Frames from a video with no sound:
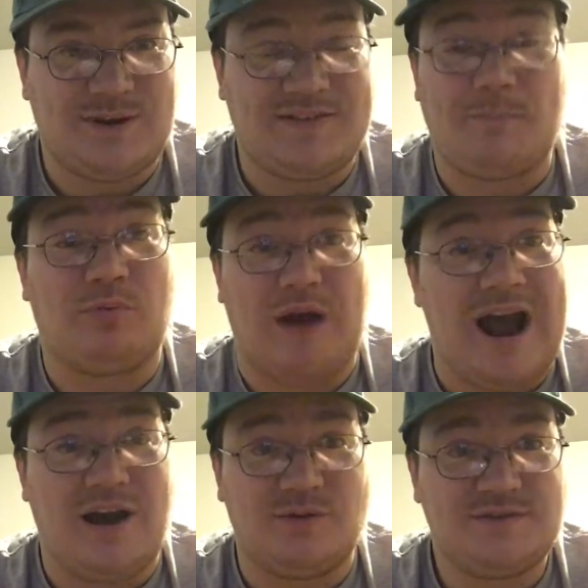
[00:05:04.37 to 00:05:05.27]
We're not the
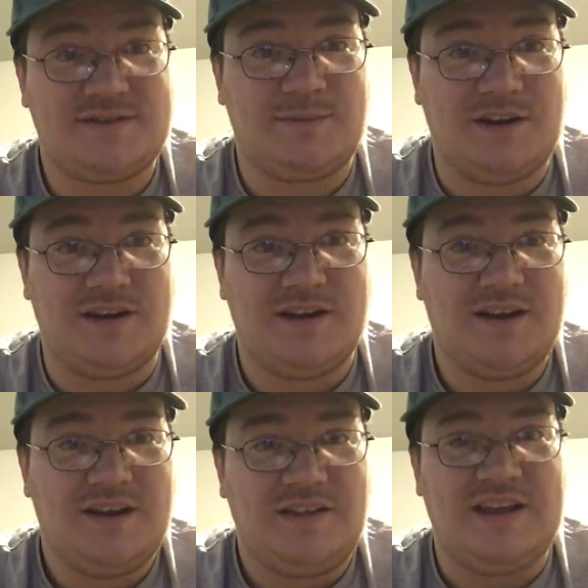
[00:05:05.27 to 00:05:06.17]
Browns. I mean,
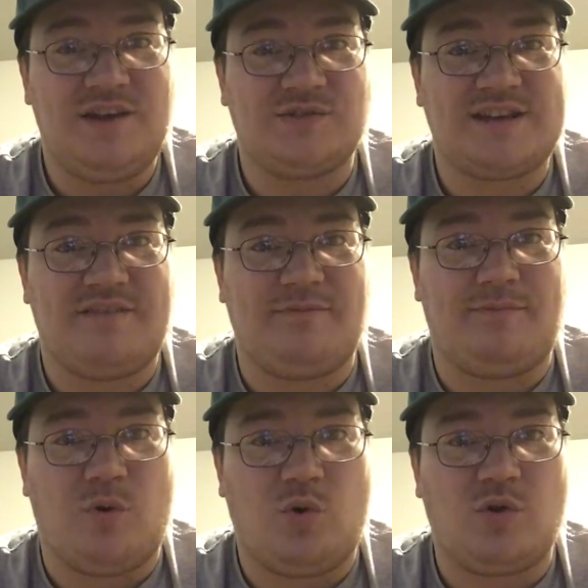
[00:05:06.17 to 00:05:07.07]
the Eagles have
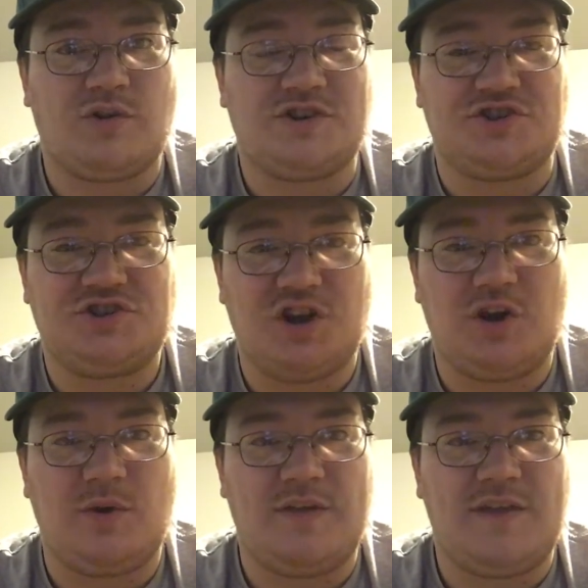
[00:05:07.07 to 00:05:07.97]
more to
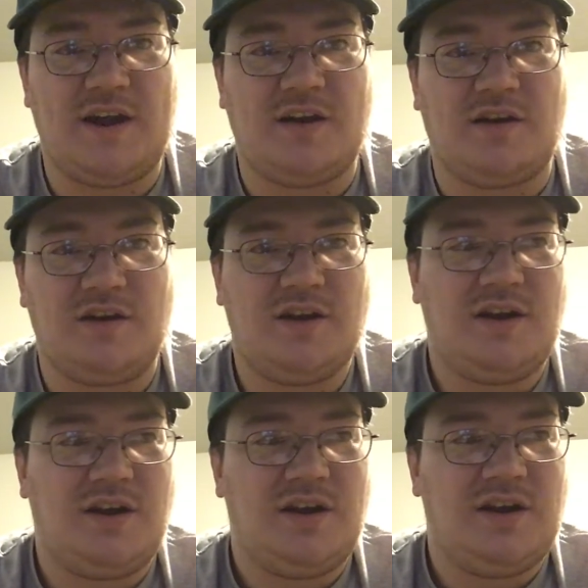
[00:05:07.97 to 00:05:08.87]
show in their
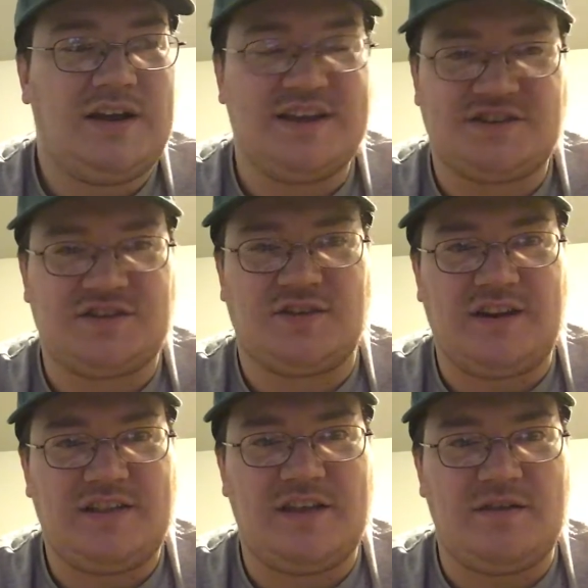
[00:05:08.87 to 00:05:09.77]

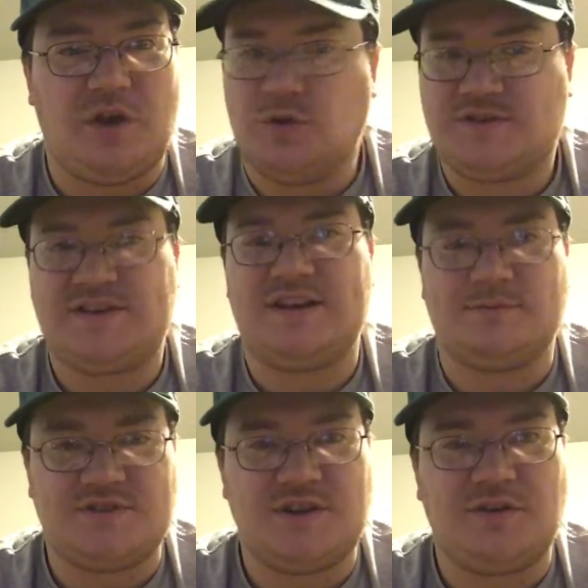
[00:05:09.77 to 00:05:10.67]
history than those
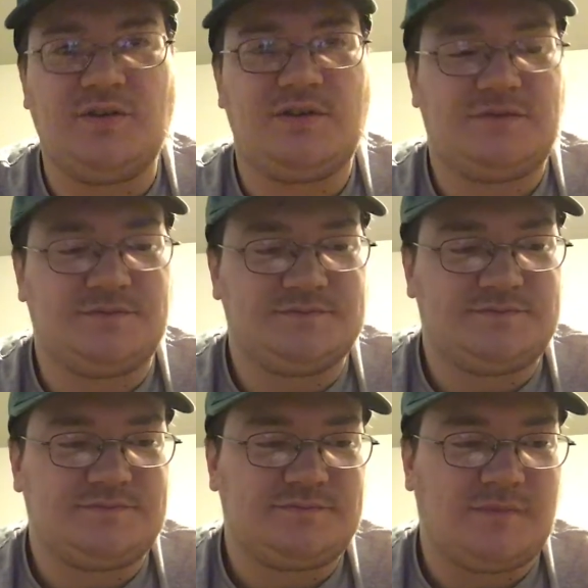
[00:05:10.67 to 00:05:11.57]
teams do.
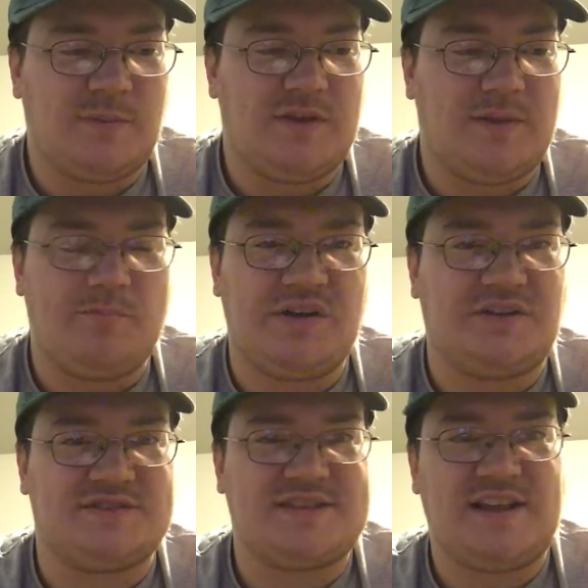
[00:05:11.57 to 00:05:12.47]
I mean, the
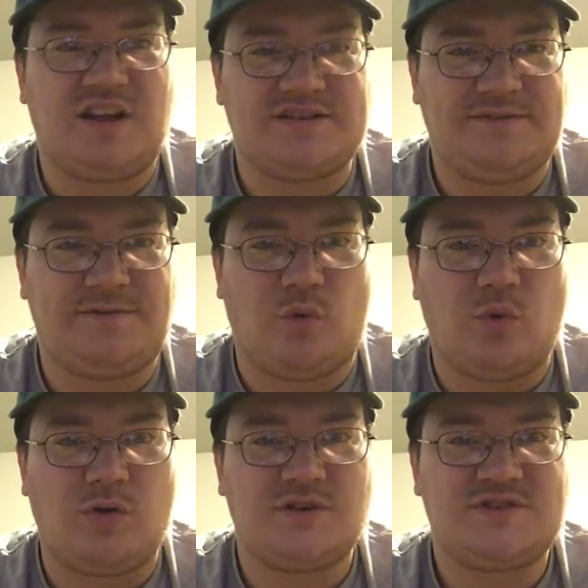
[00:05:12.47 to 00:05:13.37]
Bills, they lost
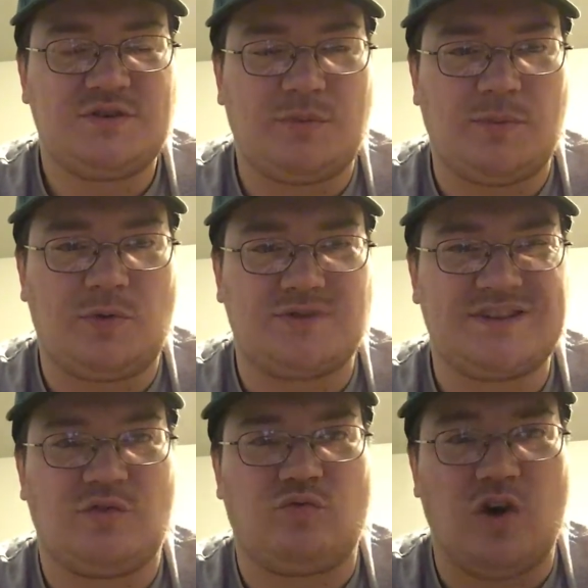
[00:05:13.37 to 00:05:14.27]
4 Super Bowls
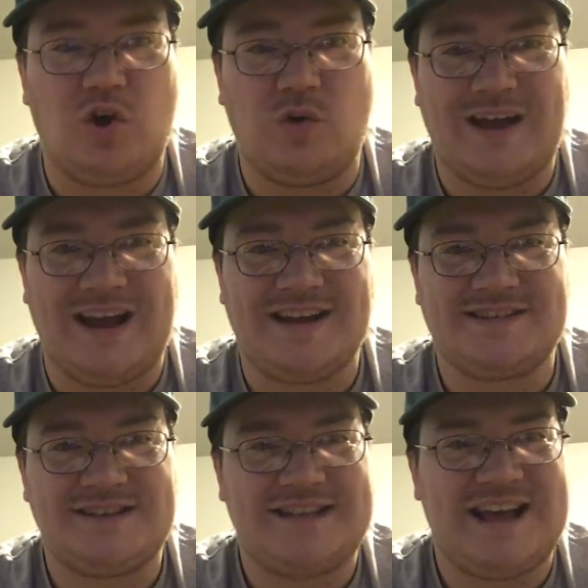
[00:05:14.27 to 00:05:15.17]
in a row,
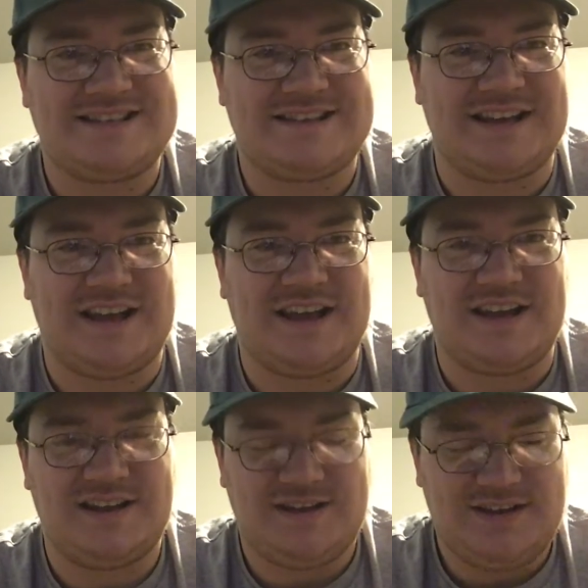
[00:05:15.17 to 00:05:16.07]
guys. Let that sink in.